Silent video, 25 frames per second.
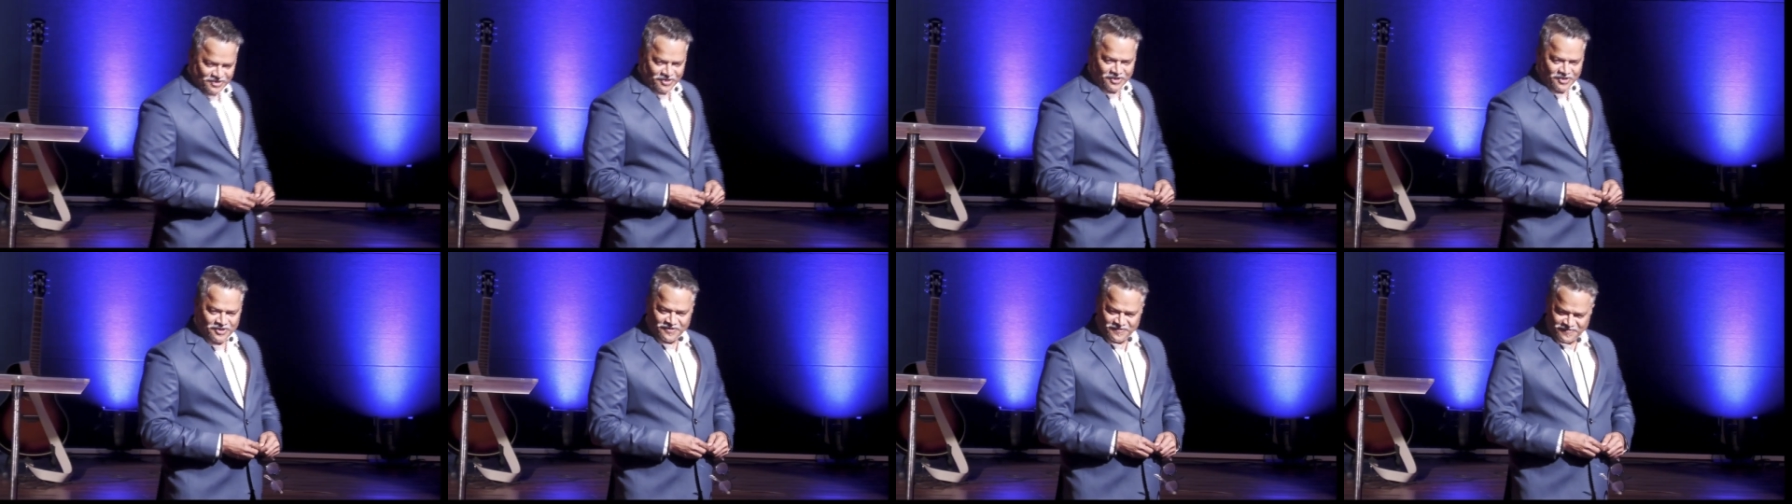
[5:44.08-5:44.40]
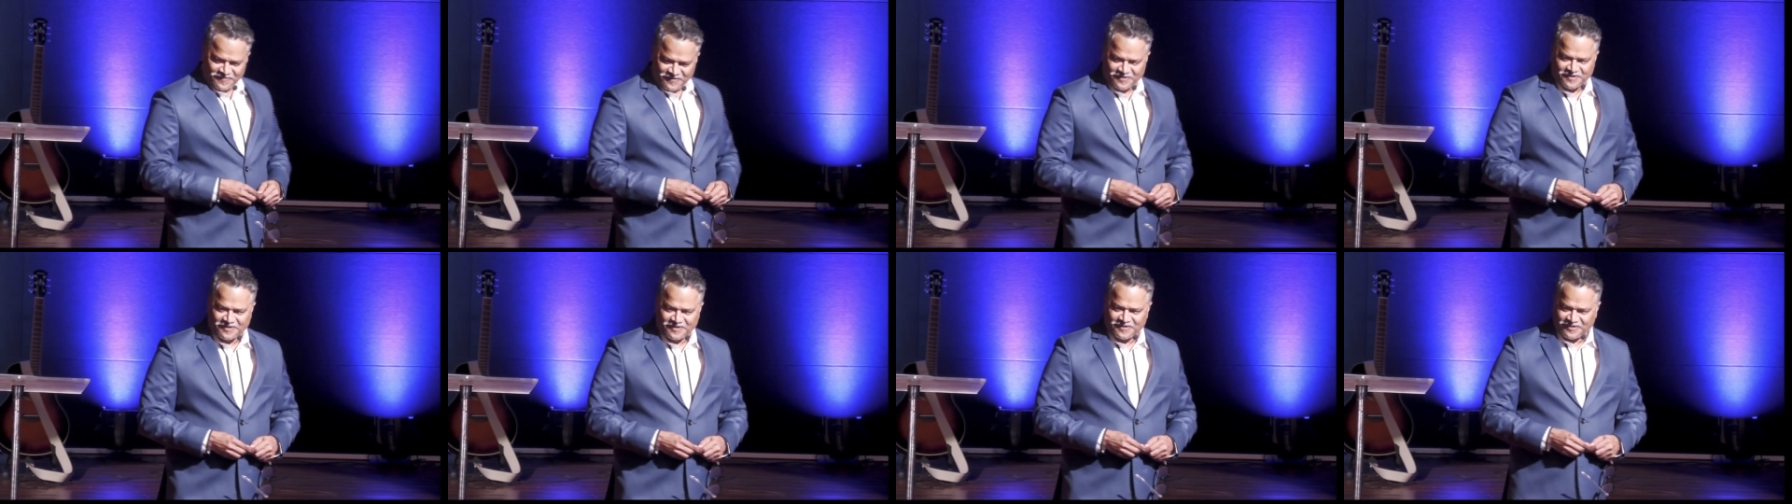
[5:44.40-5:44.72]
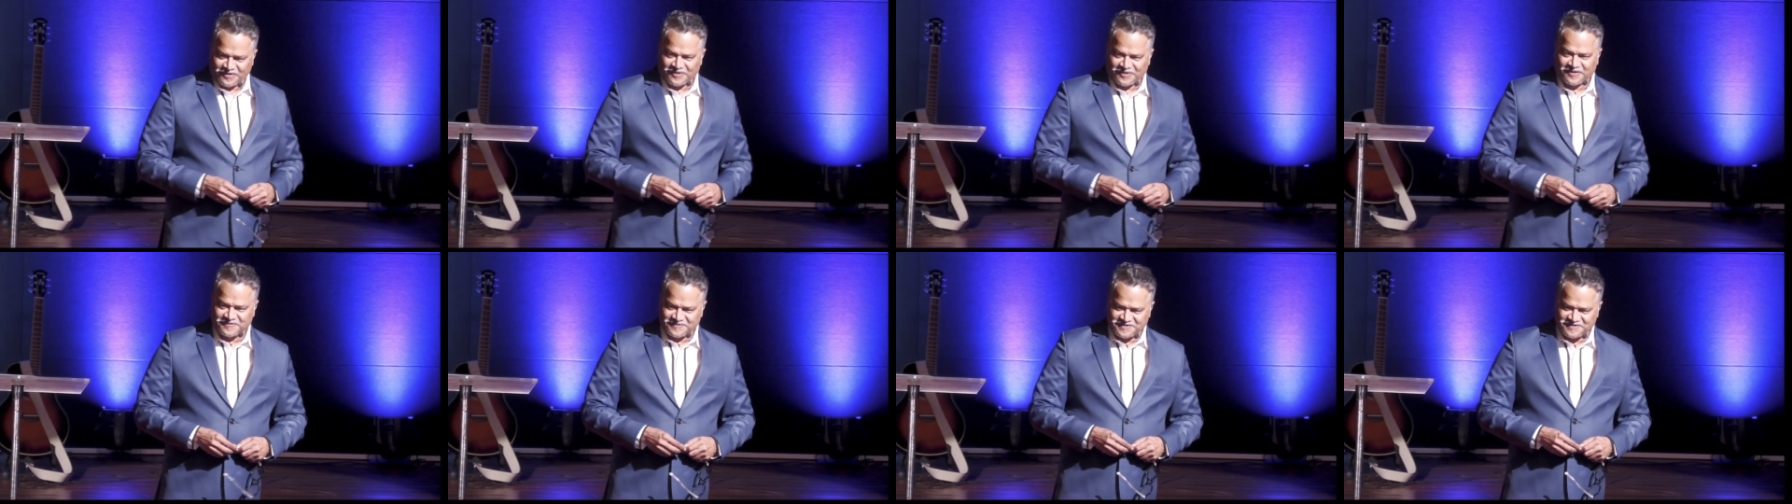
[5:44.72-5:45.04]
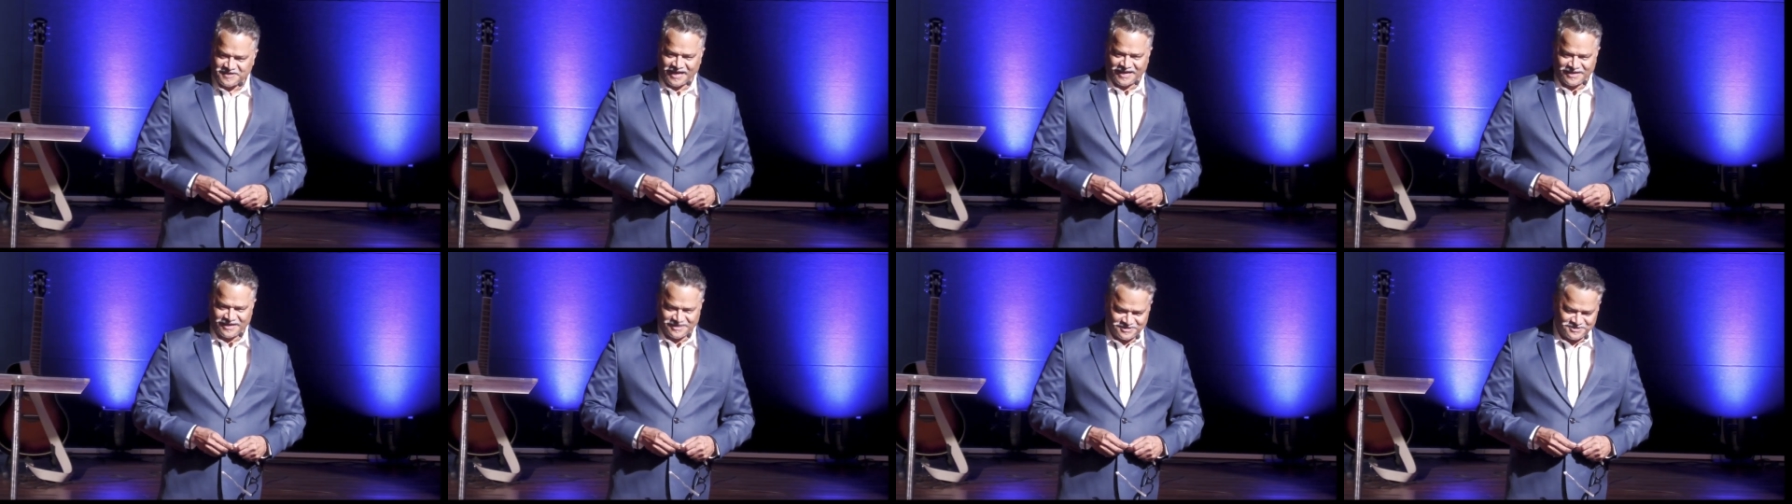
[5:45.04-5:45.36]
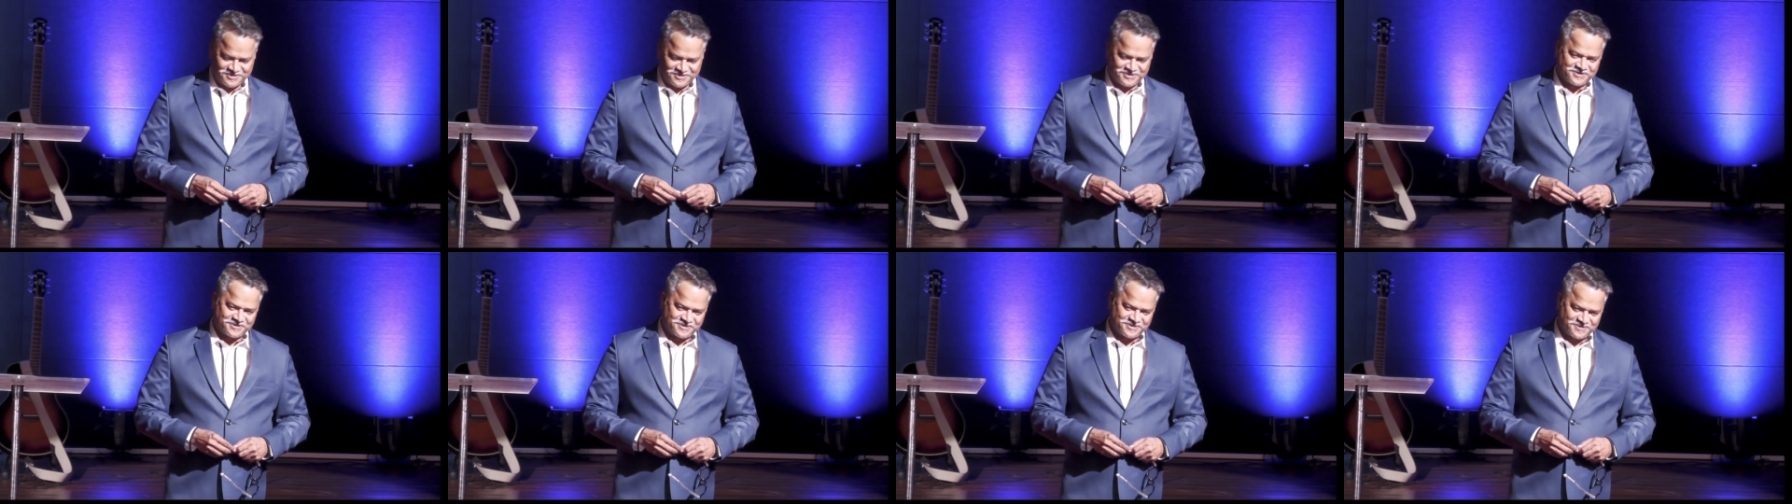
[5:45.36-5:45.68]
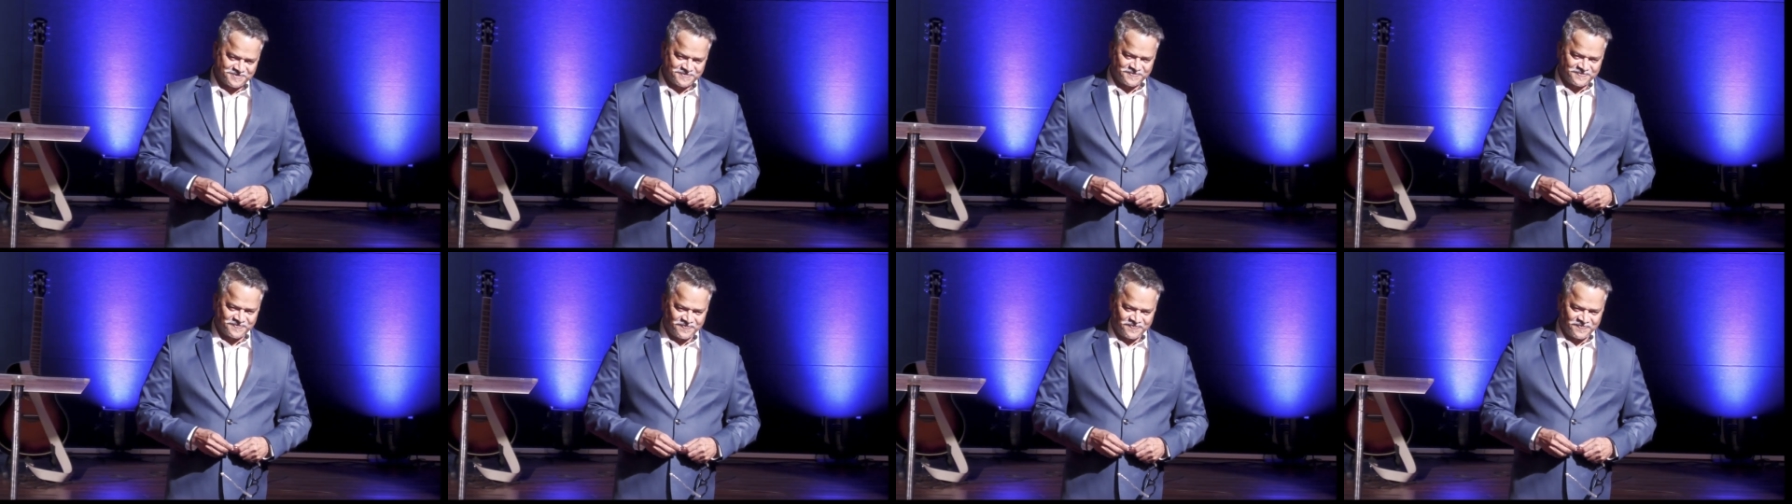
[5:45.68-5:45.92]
lot of challenges.